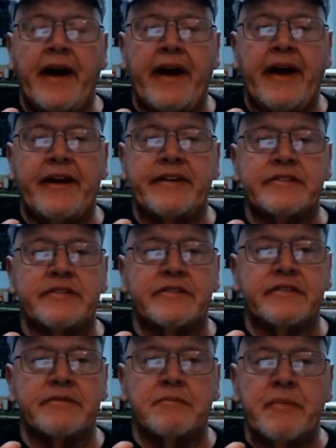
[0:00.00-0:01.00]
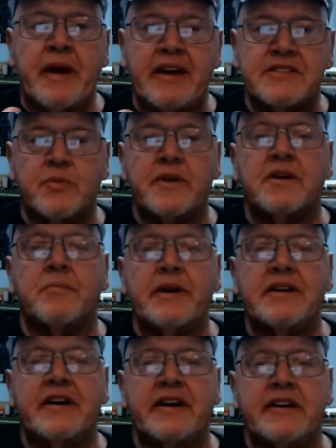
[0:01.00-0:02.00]
And may his will be
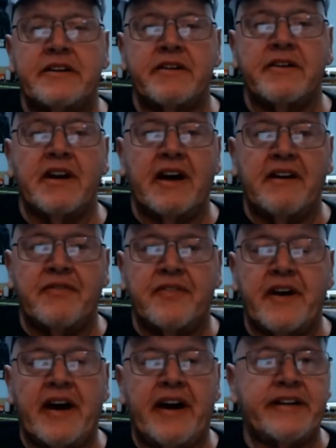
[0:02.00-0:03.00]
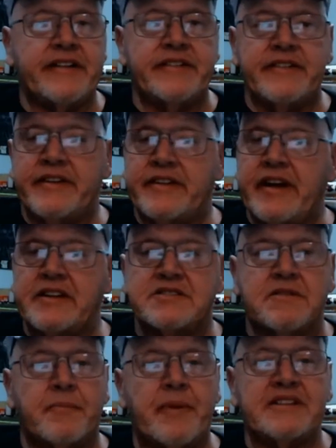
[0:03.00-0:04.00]
done in your life. That's
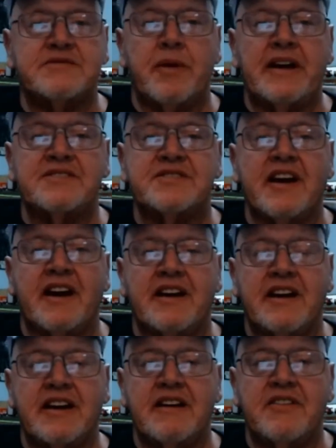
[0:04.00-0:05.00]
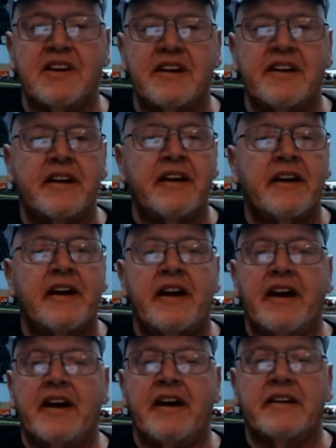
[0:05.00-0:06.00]
the best blessing I could give you.
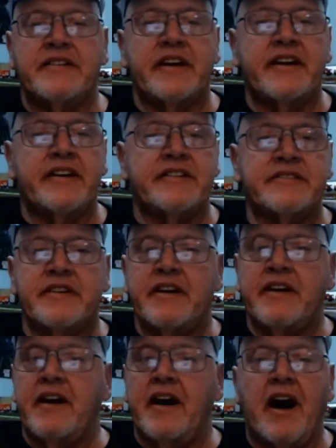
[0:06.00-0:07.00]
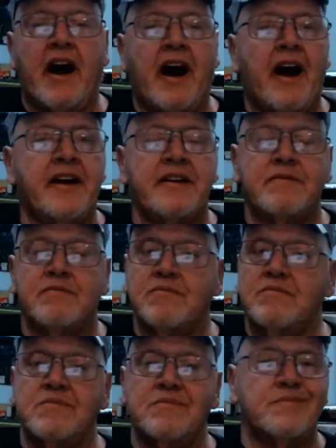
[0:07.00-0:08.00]
And I
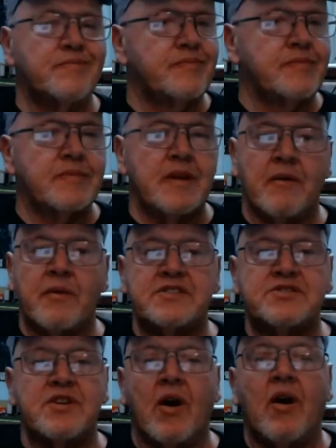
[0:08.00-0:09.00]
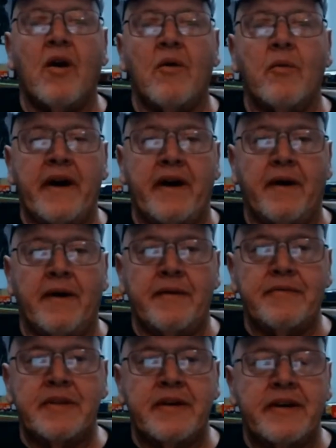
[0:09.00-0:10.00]
wish you all well.
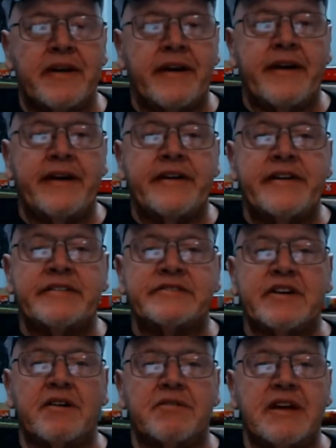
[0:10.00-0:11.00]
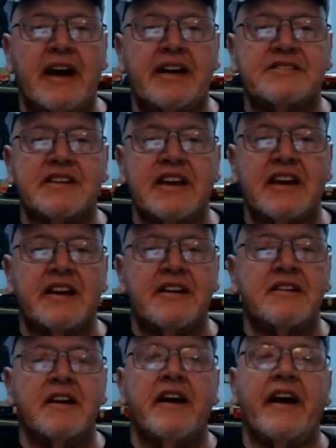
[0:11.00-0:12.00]
So thanks
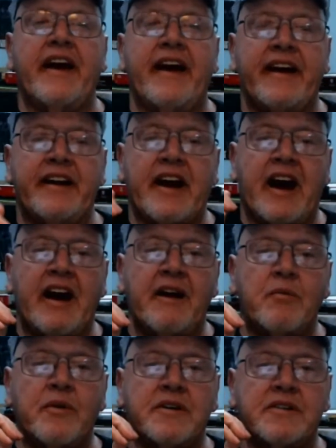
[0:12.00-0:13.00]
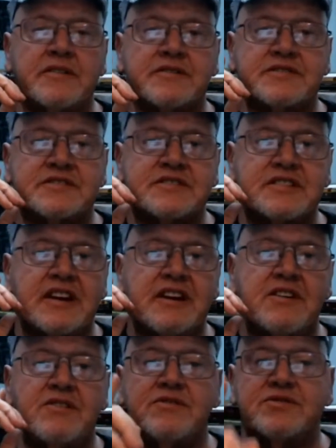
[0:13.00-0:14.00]
again. And I will see
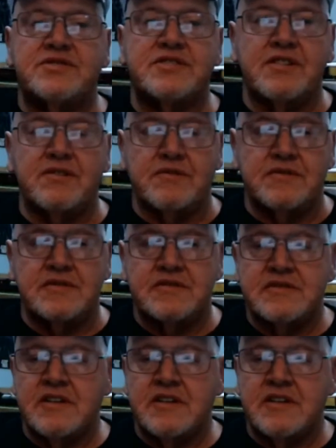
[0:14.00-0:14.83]
you soon.